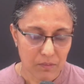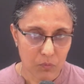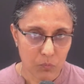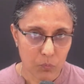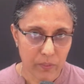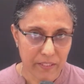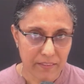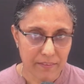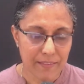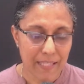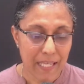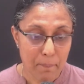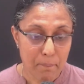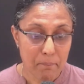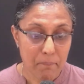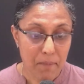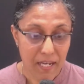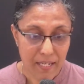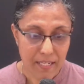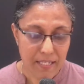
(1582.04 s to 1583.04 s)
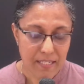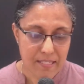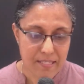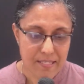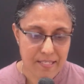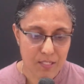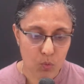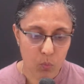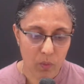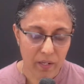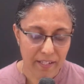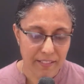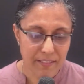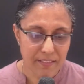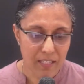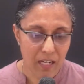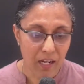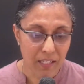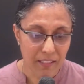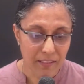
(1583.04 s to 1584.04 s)
with their minds
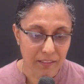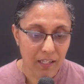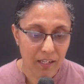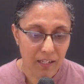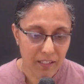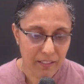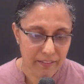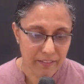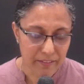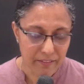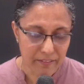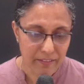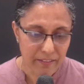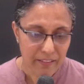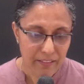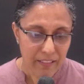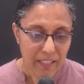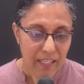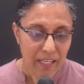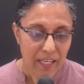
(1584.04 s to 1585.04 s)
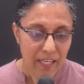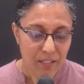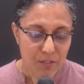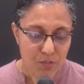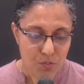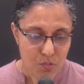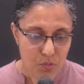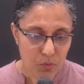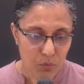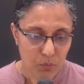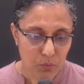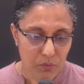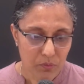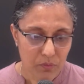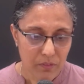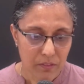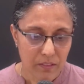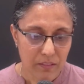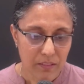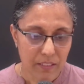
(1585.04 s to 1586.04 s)
quite unguarded and
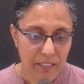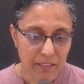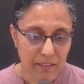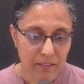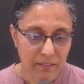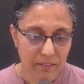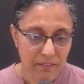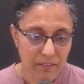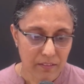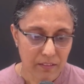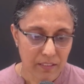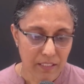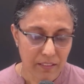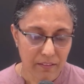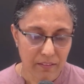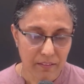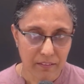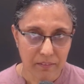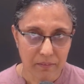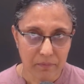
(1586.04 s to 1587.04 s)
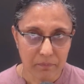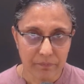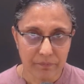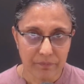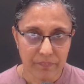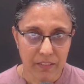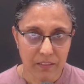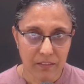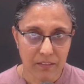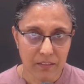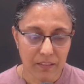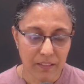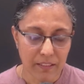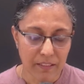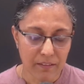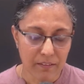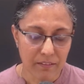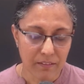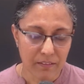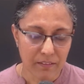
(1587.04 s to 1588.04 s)
so the the um,
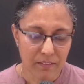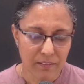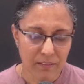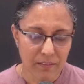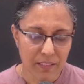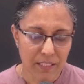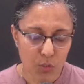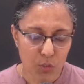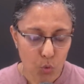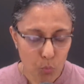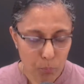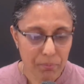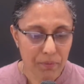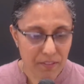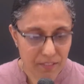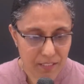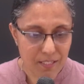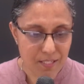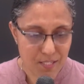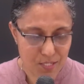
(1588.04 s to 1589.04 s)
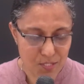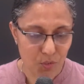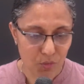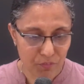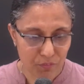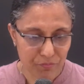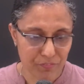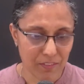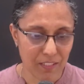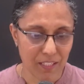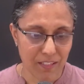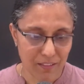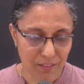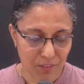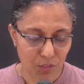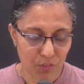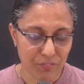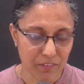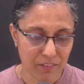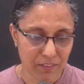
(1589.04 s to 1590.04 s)
the the openness of the
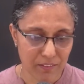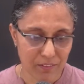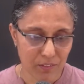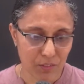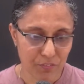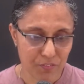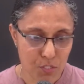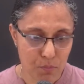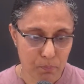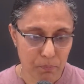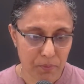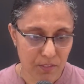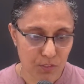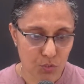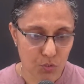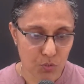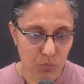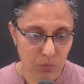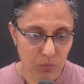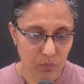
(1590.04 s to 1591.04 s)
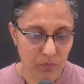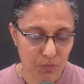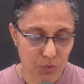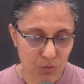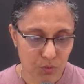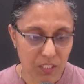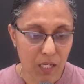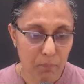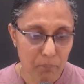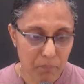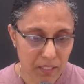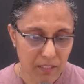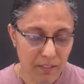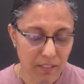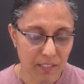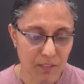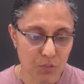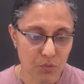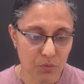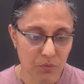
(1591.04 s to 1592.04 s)
of a of a spirit to to come in
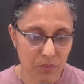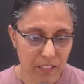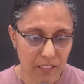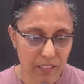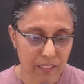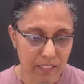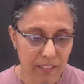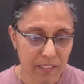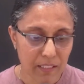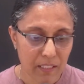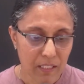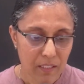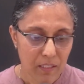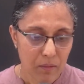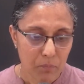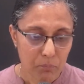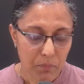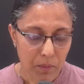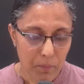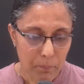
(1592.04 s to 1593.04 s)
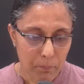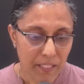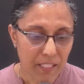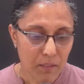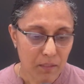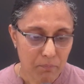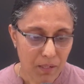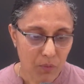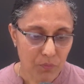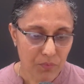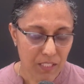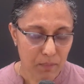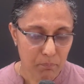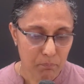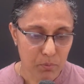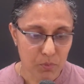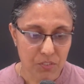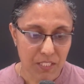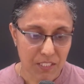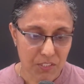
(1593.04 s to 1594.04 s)
and to really uh, bring about that
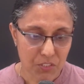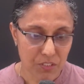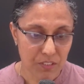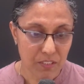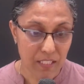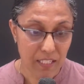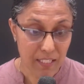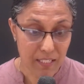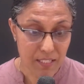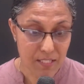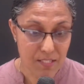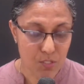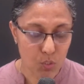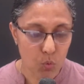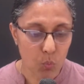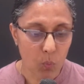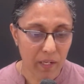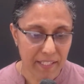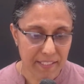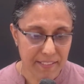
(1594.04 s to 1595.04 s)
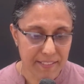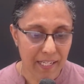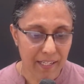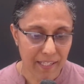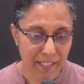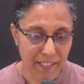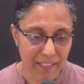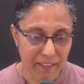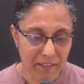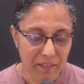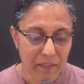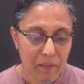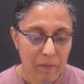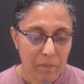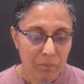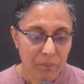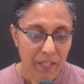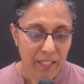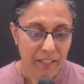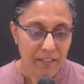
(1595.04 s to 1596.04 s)
possession is quite high
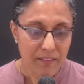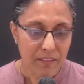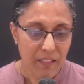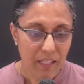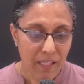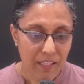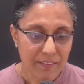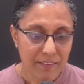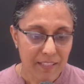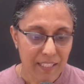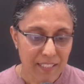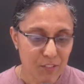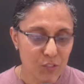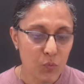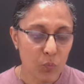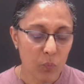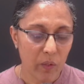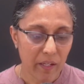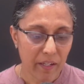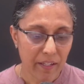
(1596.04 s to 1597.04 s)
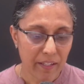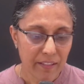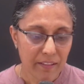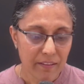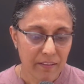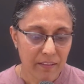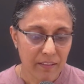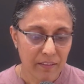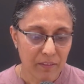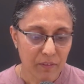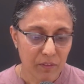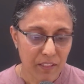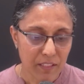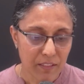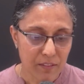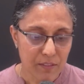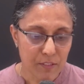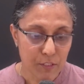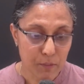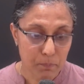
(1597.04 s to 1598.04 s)
and and that's why uh,
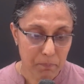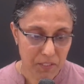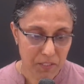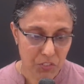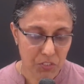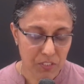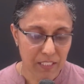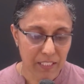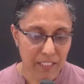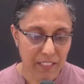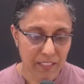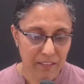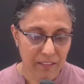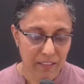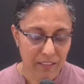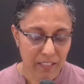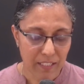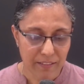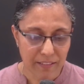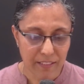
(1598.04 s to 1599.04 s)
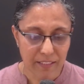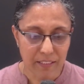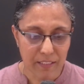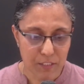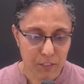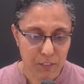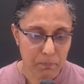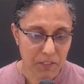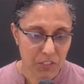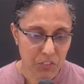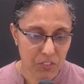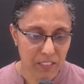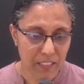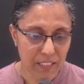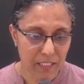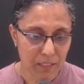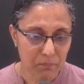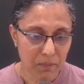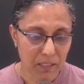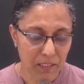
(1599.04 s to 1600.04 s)
especially i think
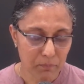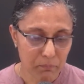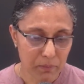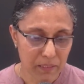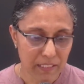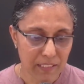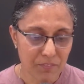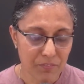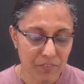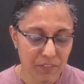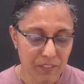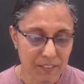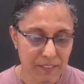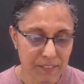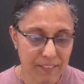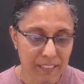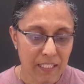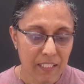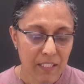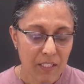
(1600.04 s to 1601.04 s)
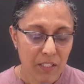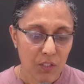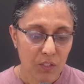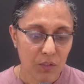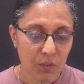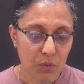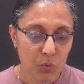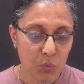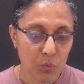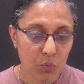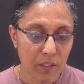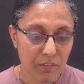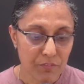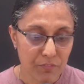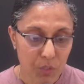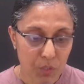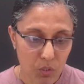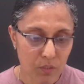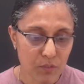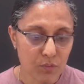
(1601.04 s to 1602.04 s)
especially among believers uh, who have
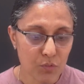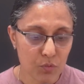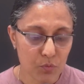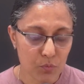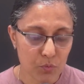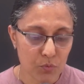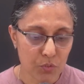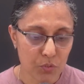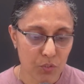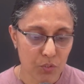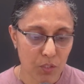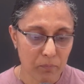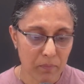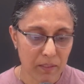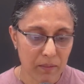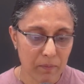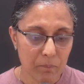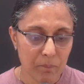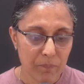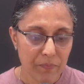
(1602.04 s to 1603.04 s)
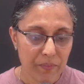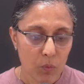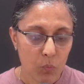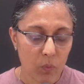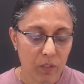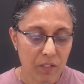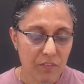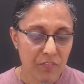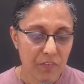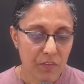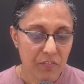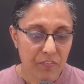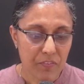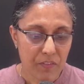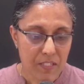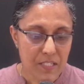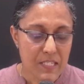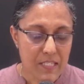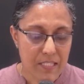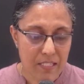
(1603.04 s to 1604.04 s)
gone through trauma one of the
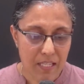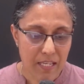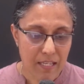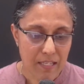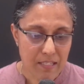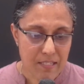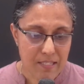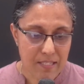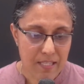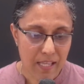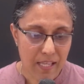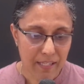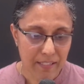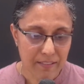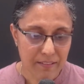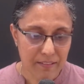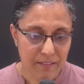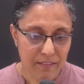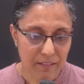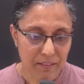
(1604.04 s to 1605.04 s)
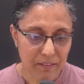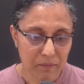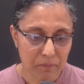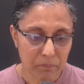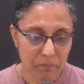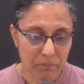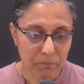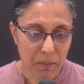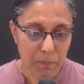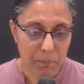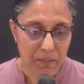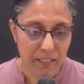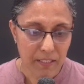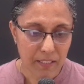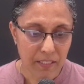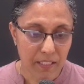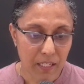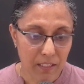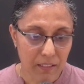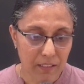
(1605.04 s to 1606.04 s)
first things that um, maybe
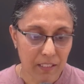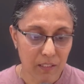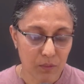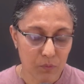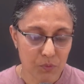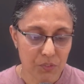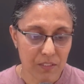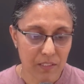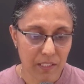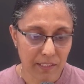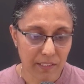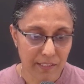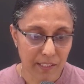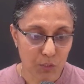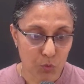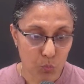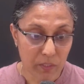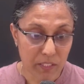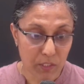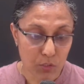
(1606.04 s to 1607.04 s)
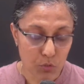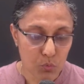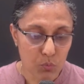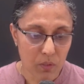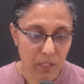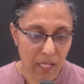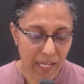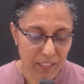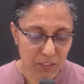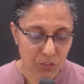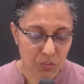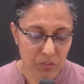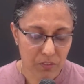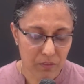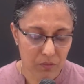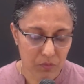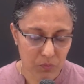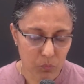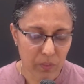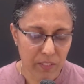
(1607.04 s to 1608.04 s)
in our counseling that we do
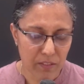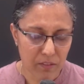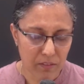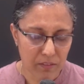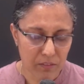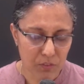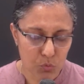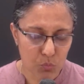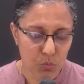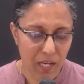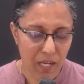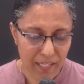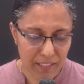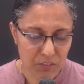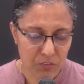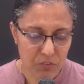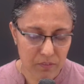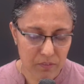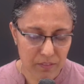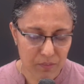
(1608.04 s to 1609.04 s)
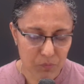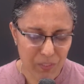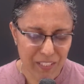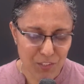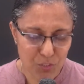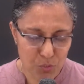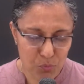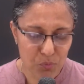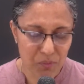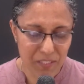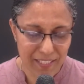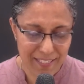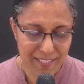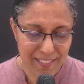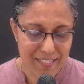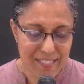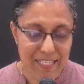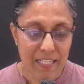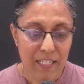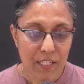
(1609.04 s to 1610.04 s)
actually we do act we do
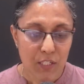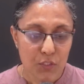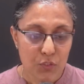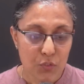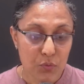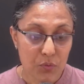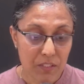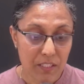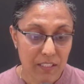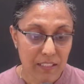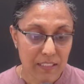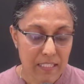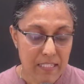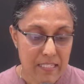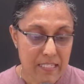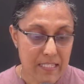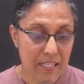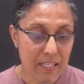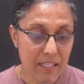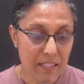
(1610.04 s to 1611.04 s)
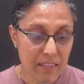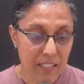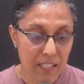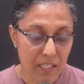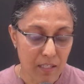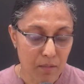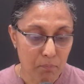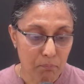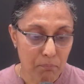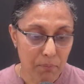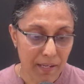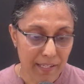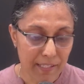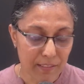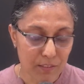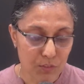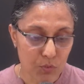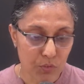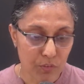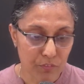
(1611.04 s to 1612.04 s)
is to really see the
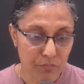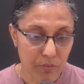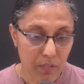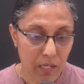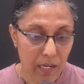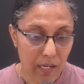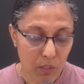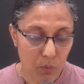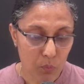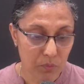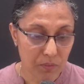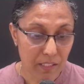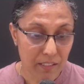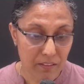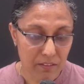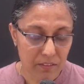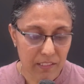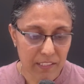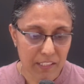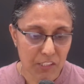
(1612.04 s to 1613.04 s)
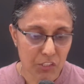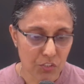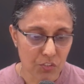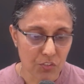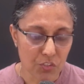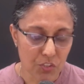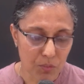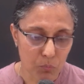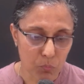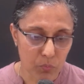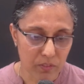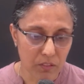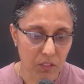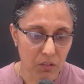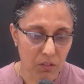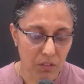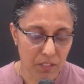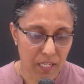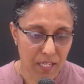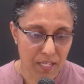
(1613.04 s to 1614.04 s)
impact of how their relationship with
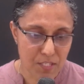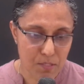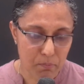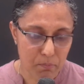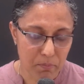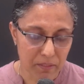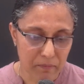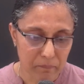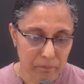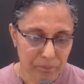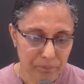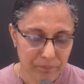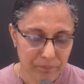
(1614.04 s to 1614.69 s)
god has been